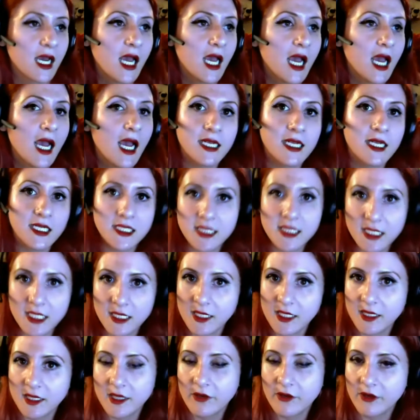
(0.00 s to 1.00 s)
And let's say
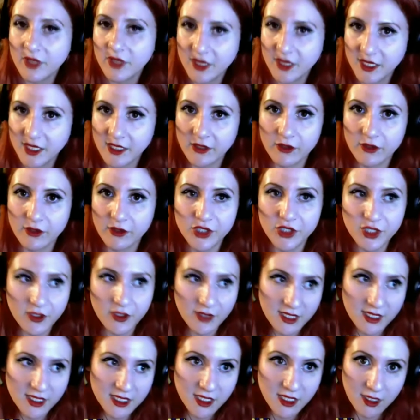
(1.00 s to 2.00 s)
that they're a Theurge, so
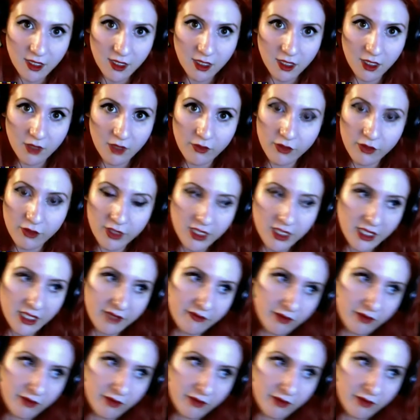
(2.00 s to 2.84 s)
that's going to lower it even